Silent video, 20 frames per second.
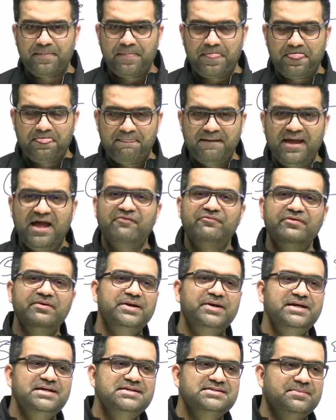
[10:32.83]
Everybody
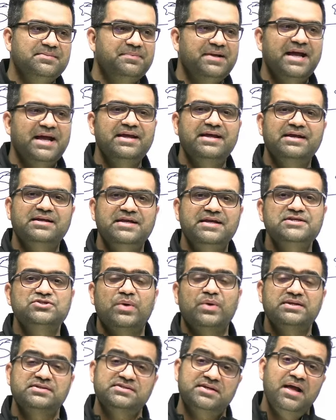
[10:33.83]
is applying at least
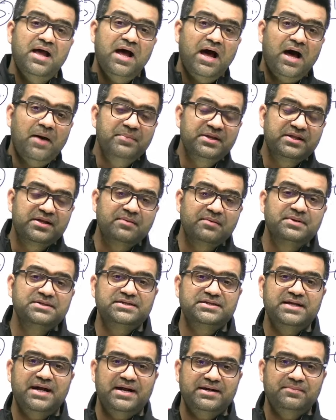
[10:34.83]
once. Amitabh Bachchan
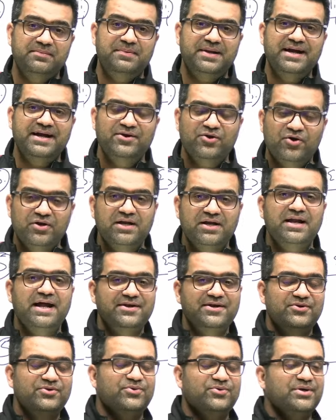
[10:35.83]
had applied. On a lighter
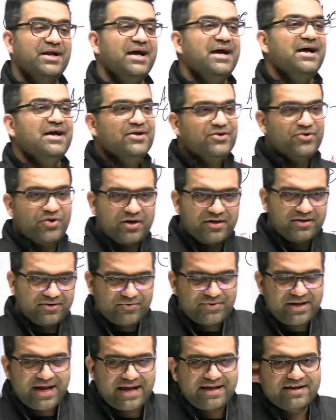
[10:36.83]
note, not to
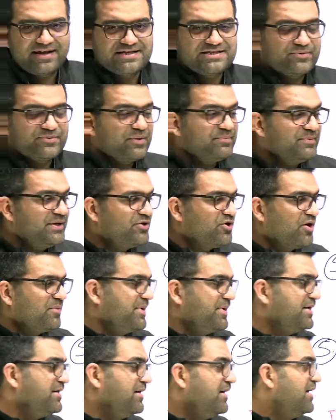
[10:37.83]
digress from the topic,
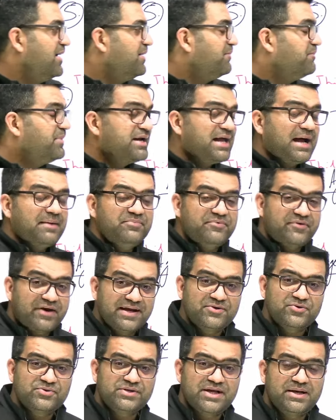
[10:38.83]
but I'm trying to
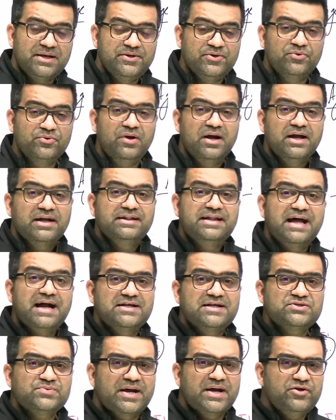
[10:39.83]
tell you that is
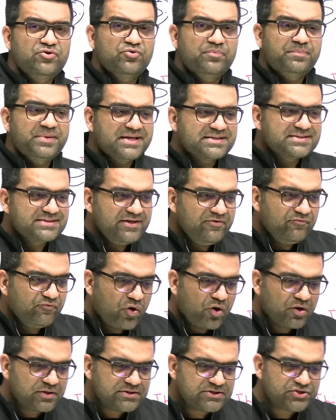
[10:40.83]
why UPSC
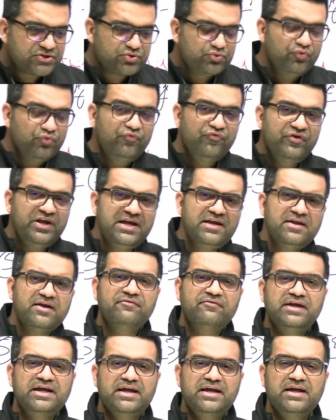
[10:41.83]
wants to wean
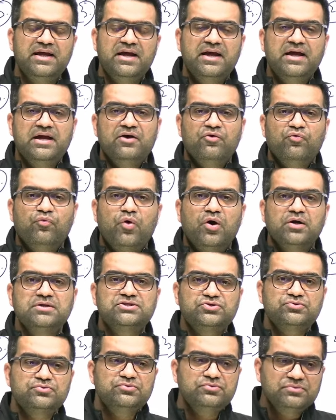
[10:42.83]
away, wants
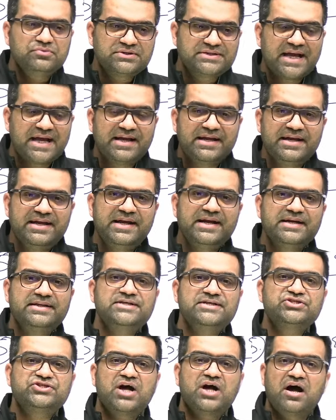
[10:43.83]
to segregate the
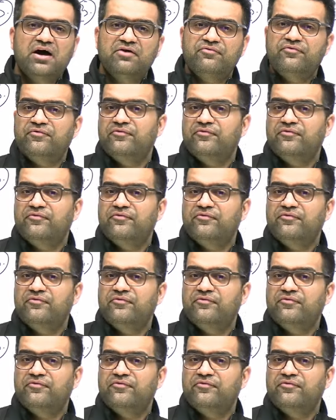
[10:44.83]
chaff